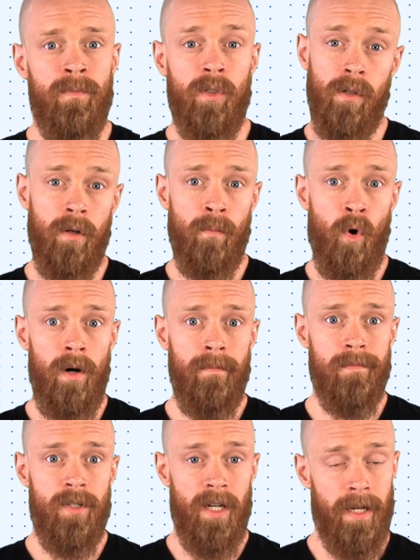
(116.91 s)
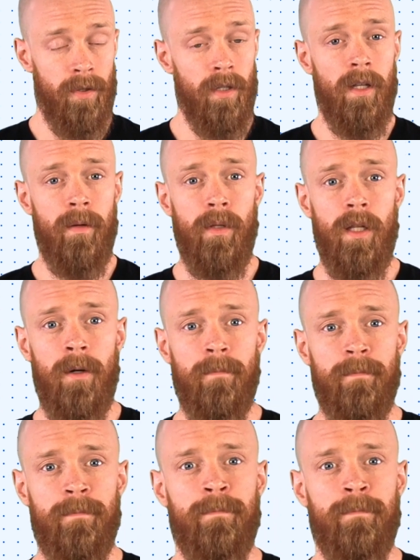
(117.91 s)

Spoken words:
To learn more, check out the link below.